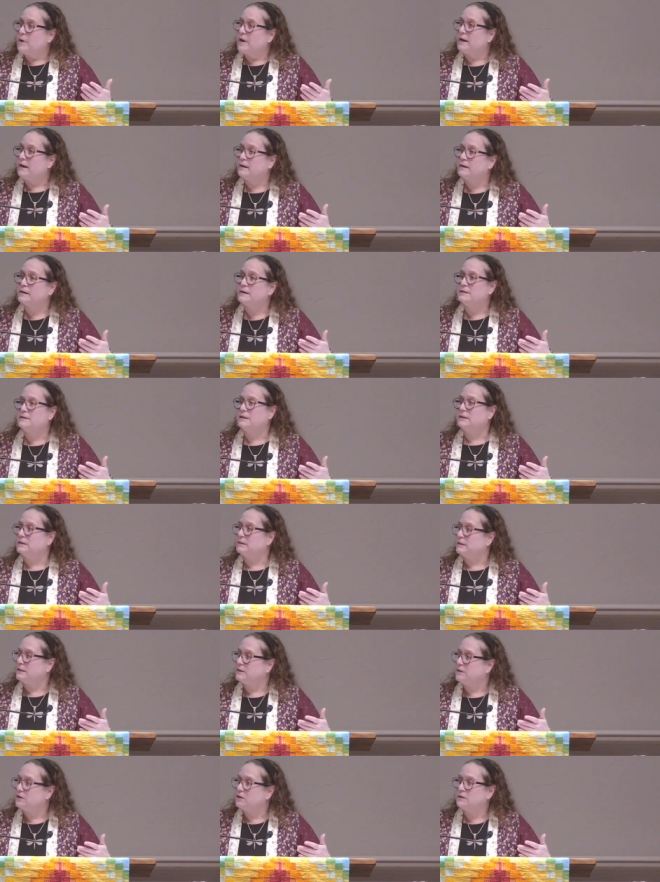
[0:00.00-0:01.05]

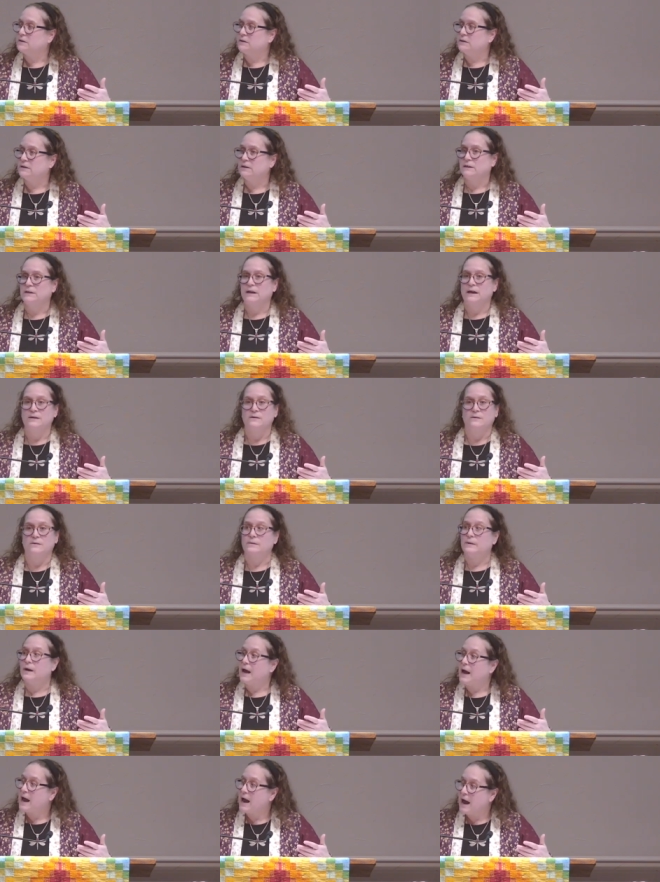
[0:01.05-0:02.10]
parenting the children that
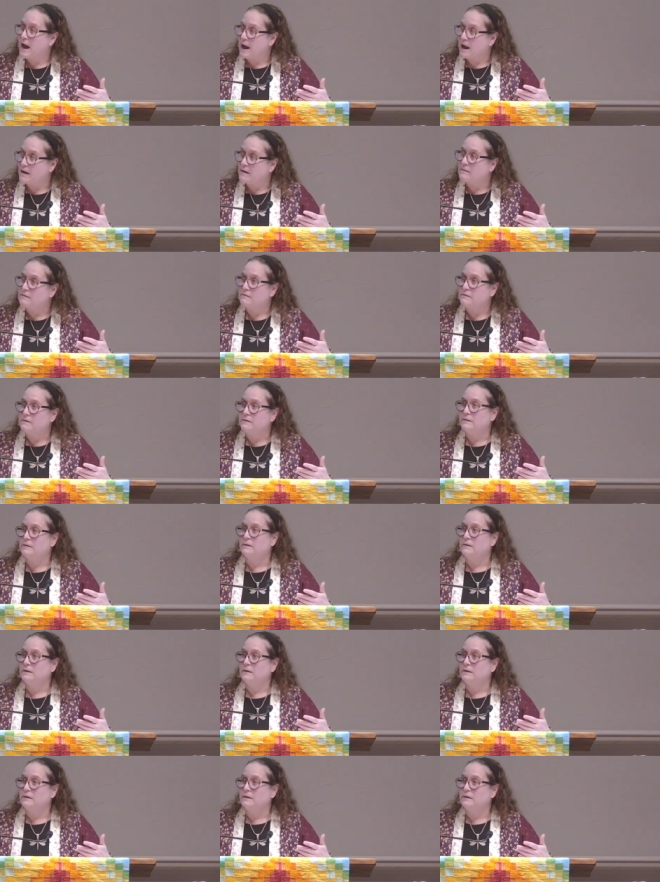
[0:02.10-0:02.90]
you have